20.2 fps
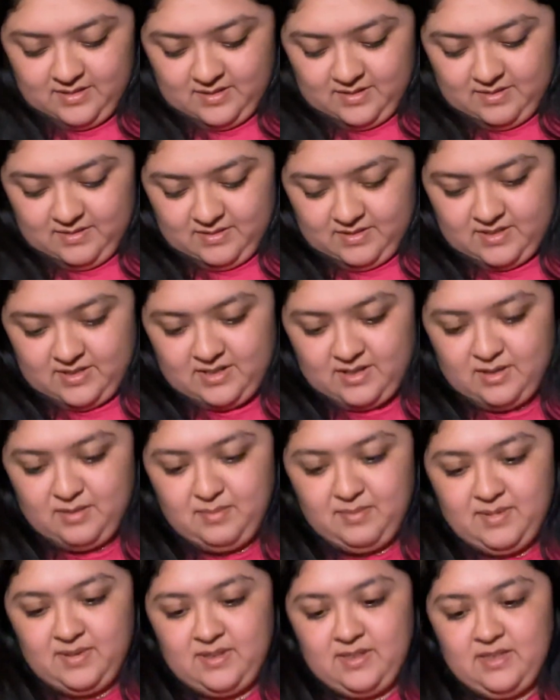I'm trying
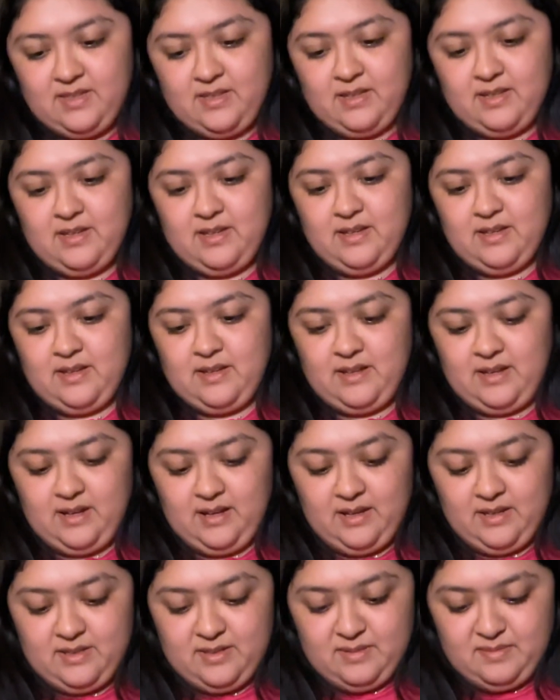to put the
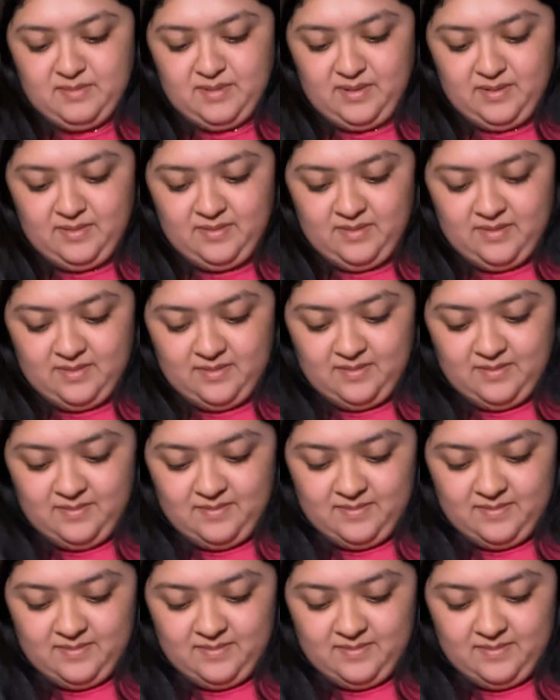case on my phone.